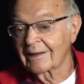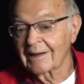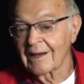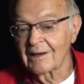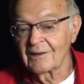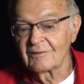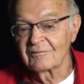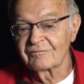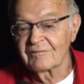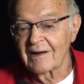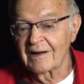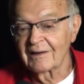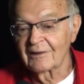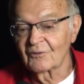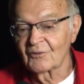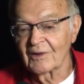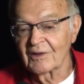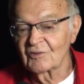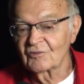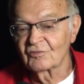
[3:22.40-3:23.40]
can you find a
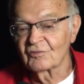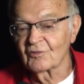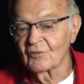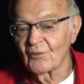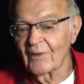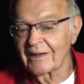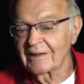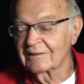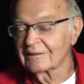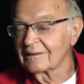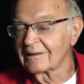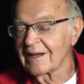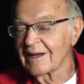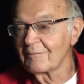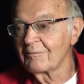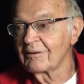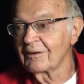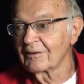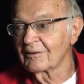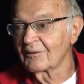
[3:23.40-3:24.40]
graceful way to
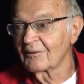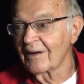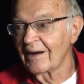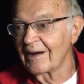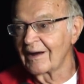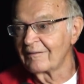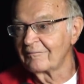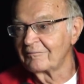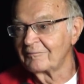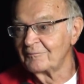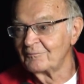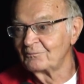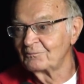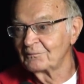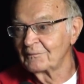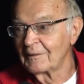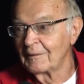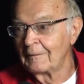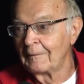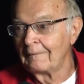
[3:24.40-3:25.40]
label a graph? Mm-hmm.
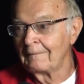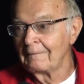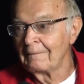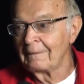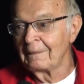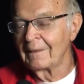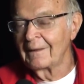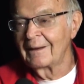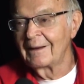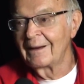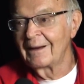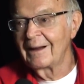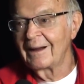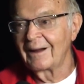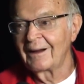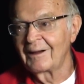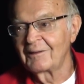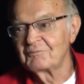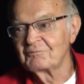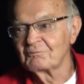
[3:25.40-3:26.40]

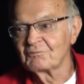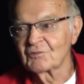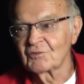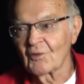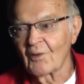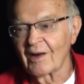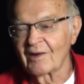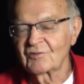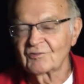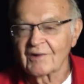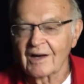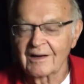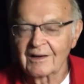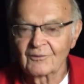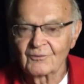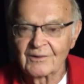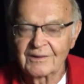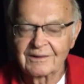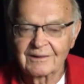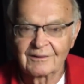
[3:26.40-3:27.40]
Uh, so I started
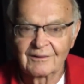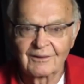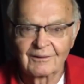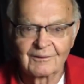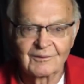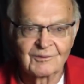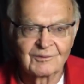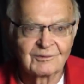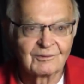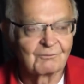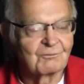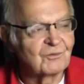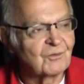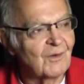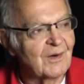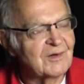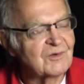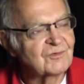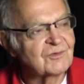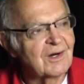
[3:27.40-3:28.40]
with a
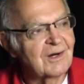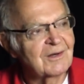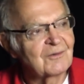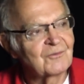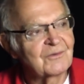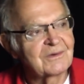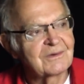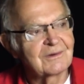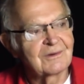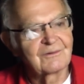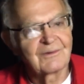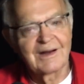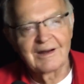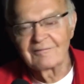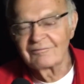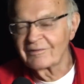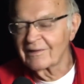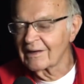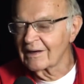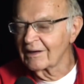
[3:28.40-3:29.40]
so I started with a
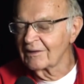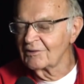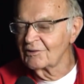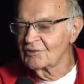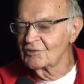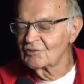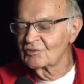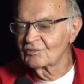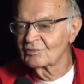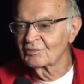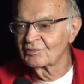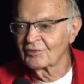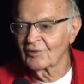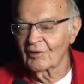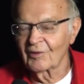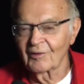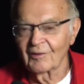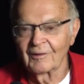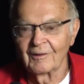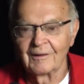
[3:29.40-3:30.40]
graph that I use
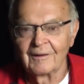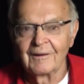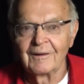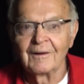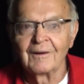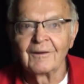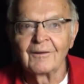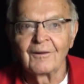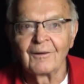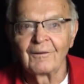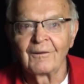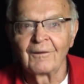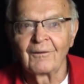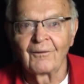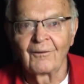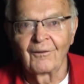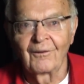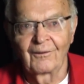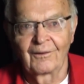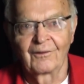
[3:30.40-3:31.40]
for
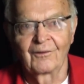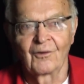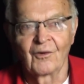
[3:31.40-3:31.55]
uh, an